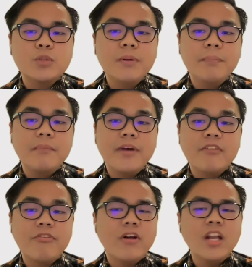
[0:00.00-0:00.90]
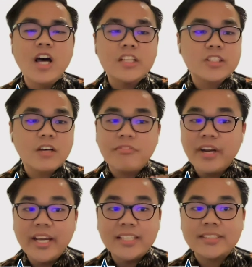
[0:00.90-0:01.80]
to be prepared for lots of
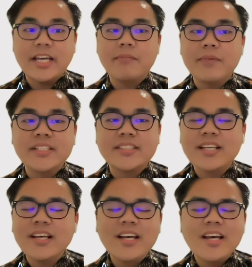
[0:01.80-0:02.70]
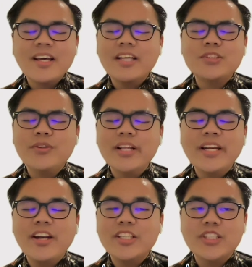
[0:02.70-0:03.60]
reading assignments. That's
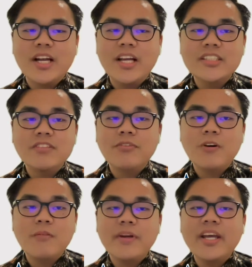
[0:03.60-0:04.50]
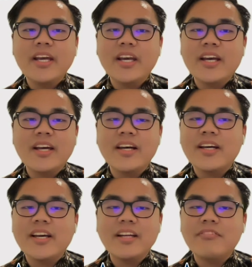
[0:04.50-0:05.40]
really, really challenging for me
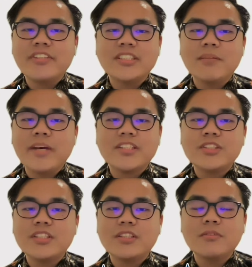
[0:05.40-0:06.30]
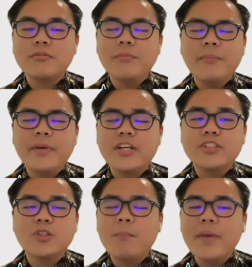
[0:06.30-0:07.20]
in the first semester,
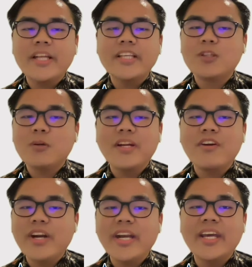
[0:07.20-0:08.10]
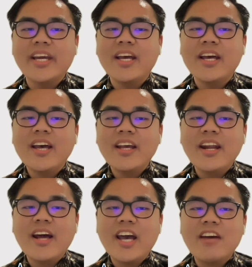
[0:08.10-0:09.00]
because so many reading
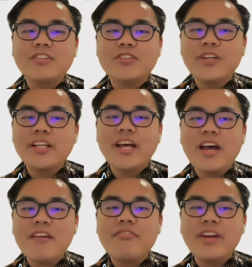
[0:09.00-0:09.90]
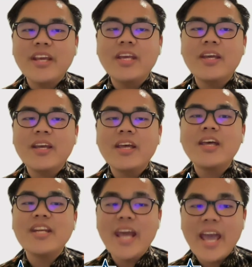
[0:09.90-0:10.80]
that I have to read every
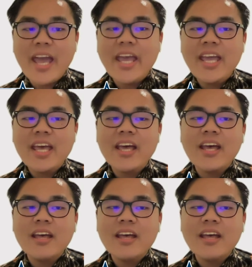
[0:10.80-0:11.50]
day